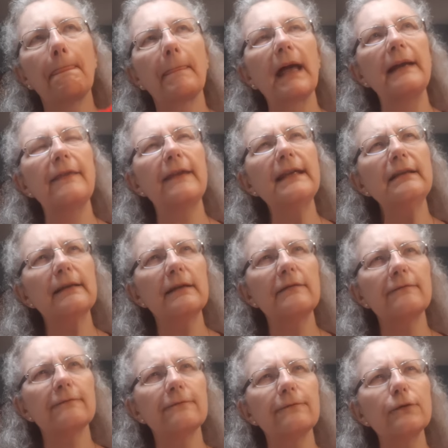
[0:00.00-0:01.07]
I think the
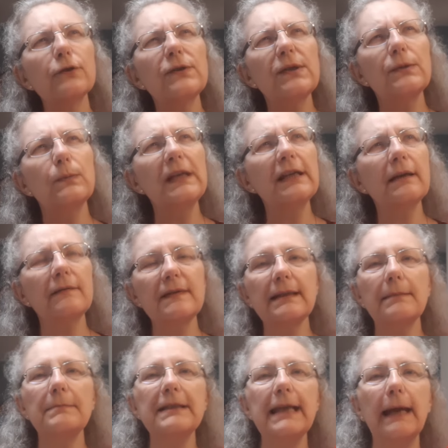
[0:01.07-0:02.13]
first week of
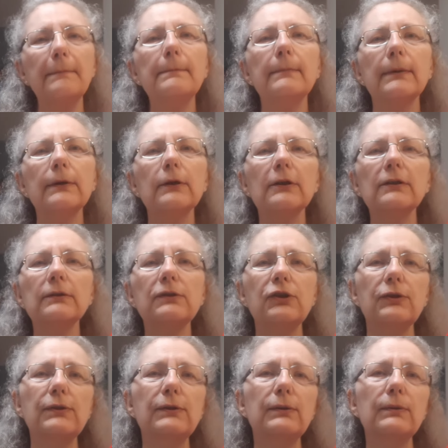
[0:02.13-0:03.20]
September
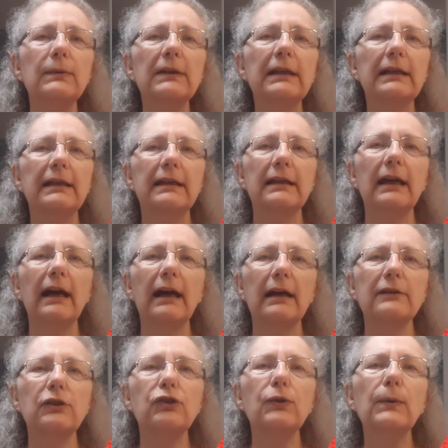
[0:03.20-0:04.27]
to uh,
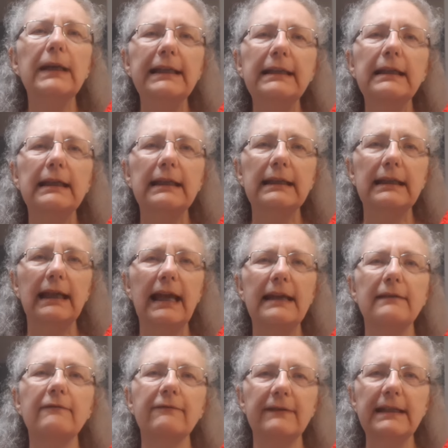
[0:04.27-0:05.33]
join
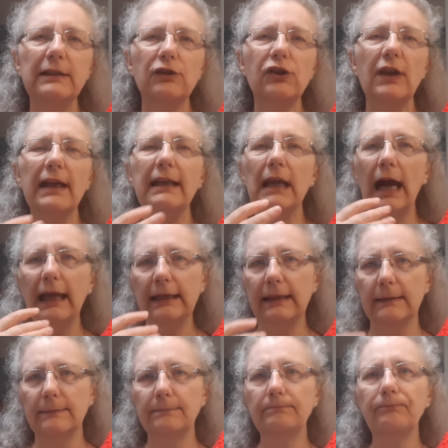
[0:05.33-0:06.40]
and finish an
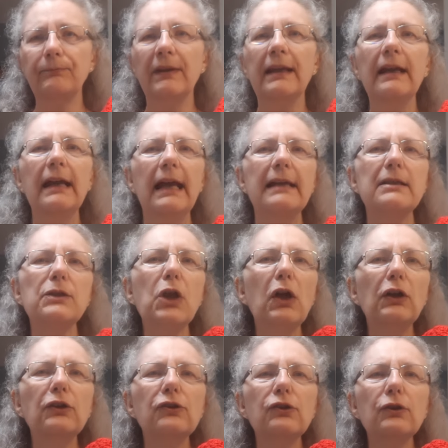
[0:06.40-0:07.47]
item as long
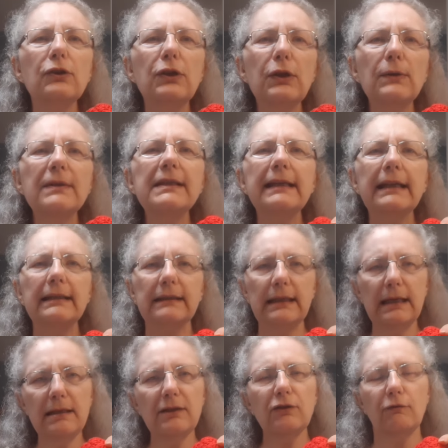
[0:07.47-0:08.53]
as you're using at
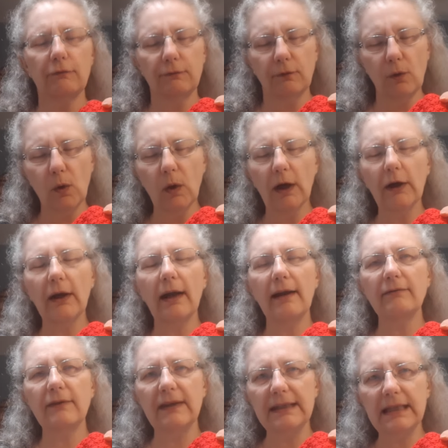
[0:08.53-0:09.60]
least four
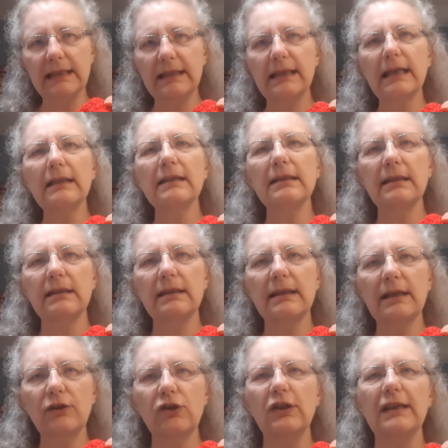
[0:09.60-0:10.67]
of the six
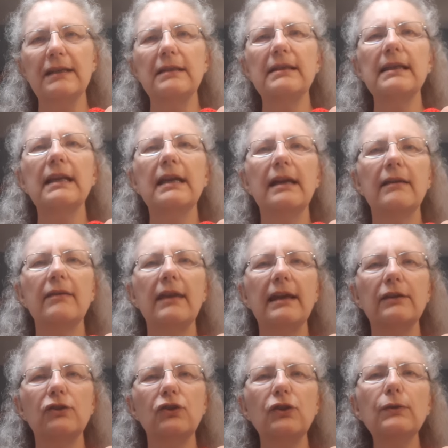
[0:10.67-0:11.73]
stitches
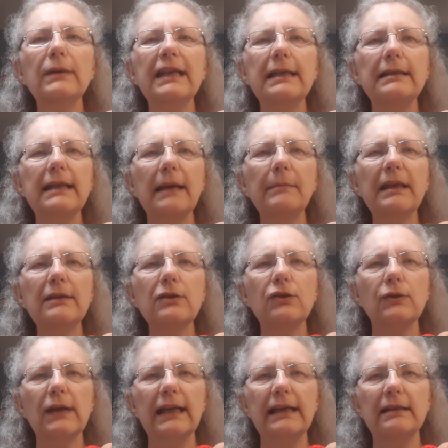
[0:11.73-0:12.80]
that Judy
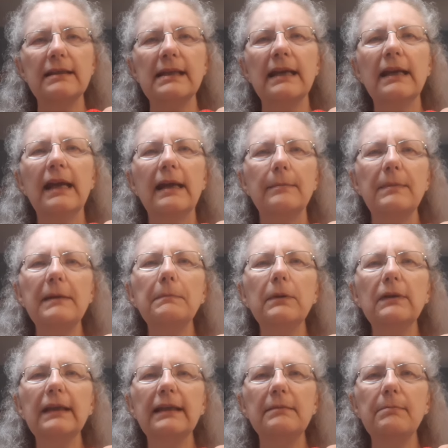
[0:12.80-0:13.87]
demonstrates. People
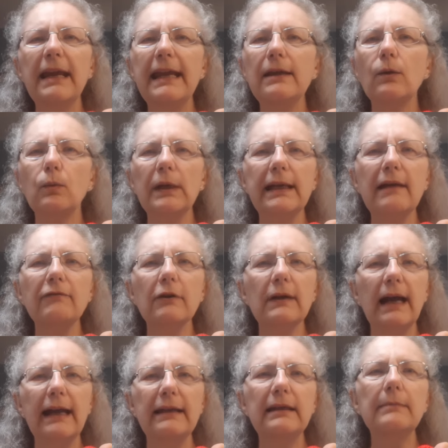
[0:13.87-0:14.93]
can make whatever
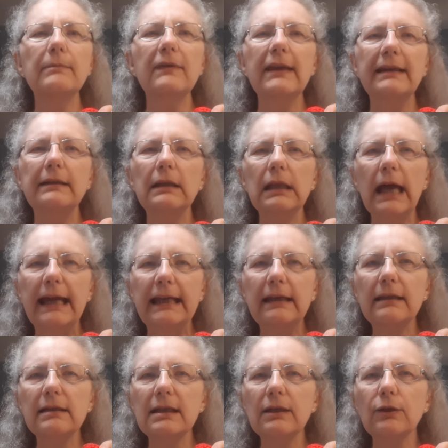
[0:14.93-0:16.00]
item they'd
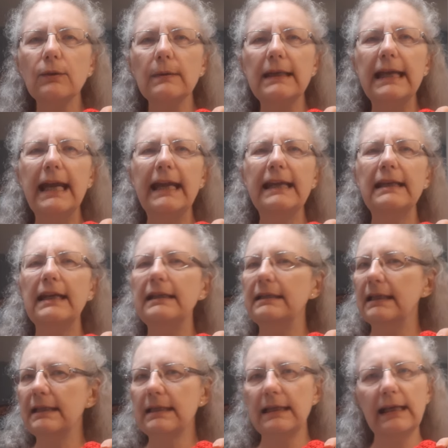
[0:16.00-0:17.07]
like to create. It
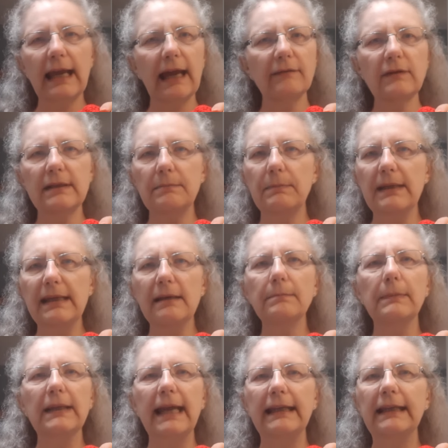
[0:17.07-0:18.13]
doesn't have to be a
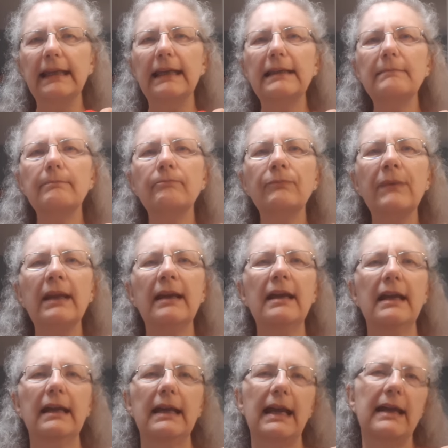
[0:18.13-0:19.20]
blanket.
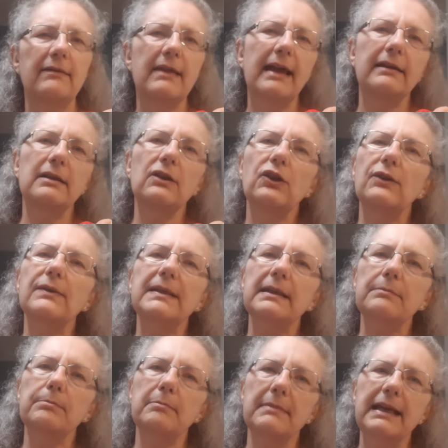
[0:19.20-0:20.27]
And then you
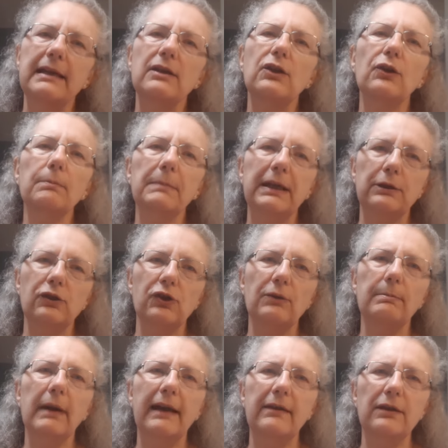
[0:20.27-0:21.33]
submit your picture
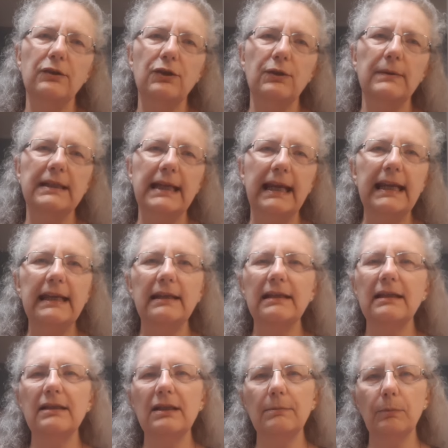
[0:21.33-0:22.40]
by the due date
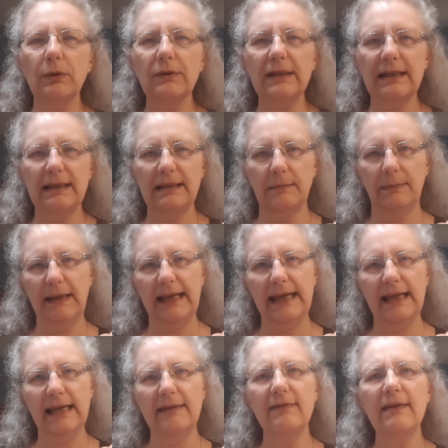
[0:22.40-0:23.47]
to participate
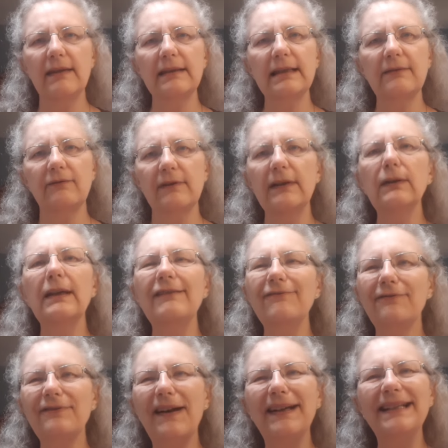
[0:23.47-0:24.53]
in this very
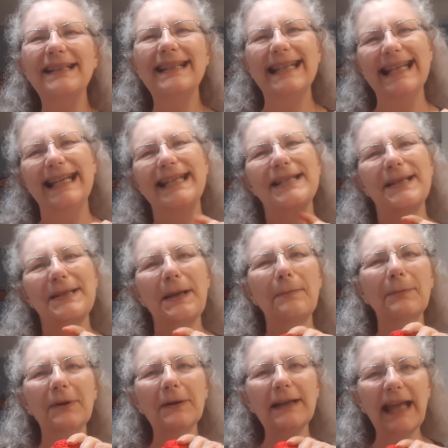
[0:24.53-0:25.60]
fun
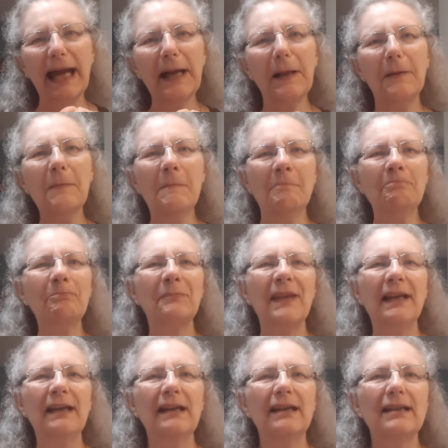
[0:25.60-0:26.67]
summer CAL.
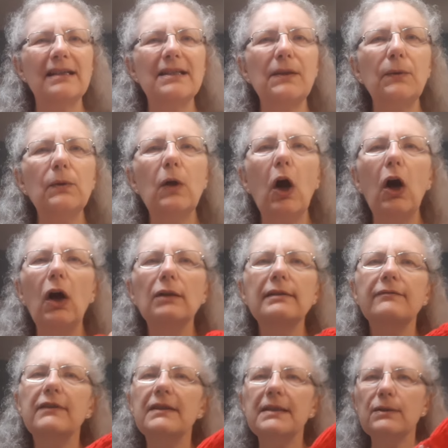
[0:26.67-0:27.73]
So all
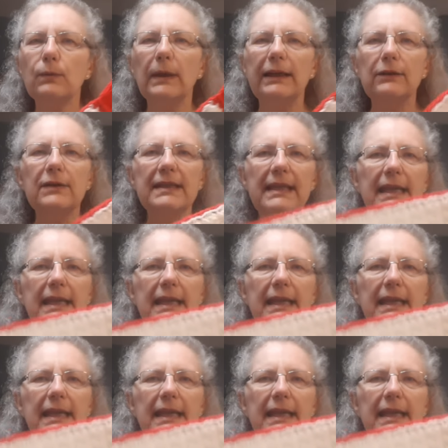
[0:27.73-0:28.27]
of the squares